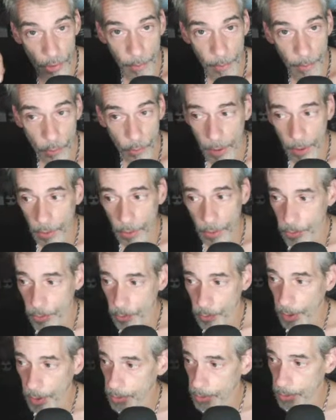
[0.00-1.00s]
And so when
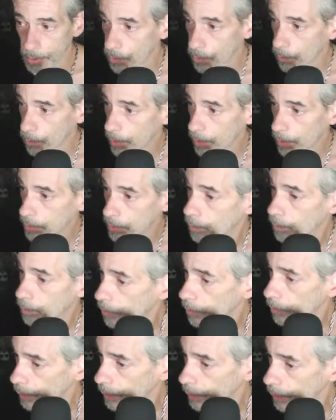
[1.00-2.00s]
we're reading these, and
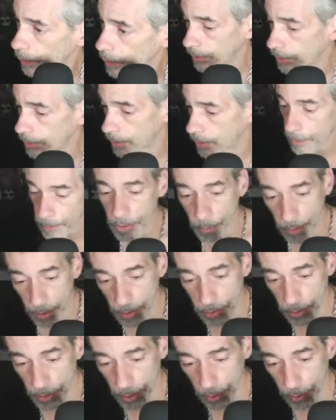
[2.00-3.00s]
I'm going to be putting some
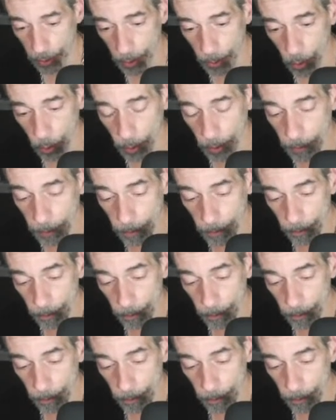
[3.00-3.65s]
beads in here in a moment,